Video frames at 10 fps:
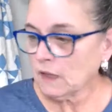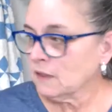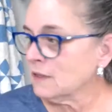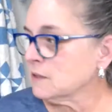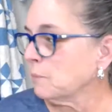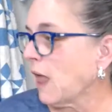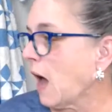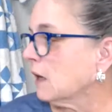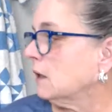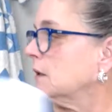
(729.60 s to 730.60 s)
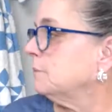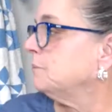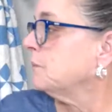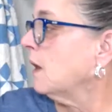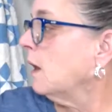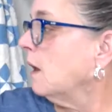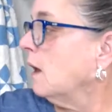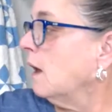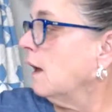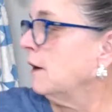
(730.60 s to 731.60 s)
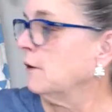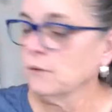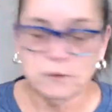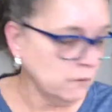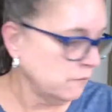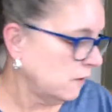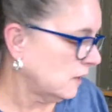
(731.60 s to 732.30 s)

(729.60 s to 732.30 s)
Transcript: this block. I don't know if I'll